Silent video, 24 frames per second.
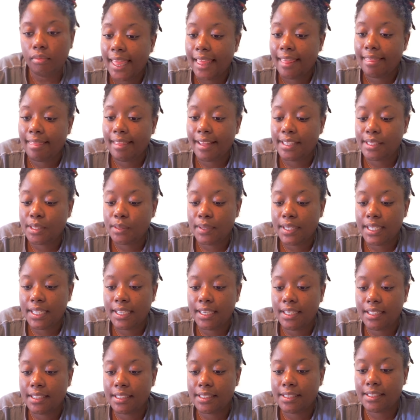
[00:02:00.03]
That's what
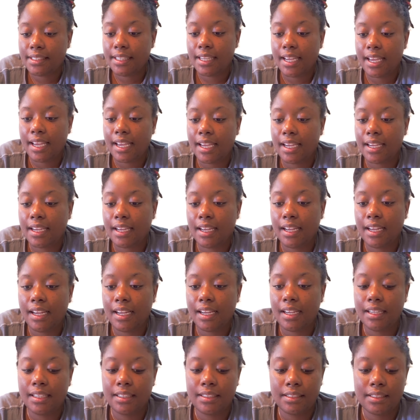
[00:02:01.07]
it looks like.
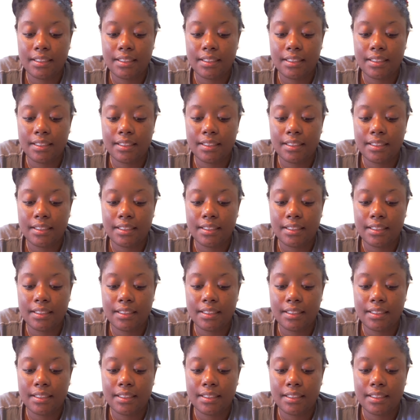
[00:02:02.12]
And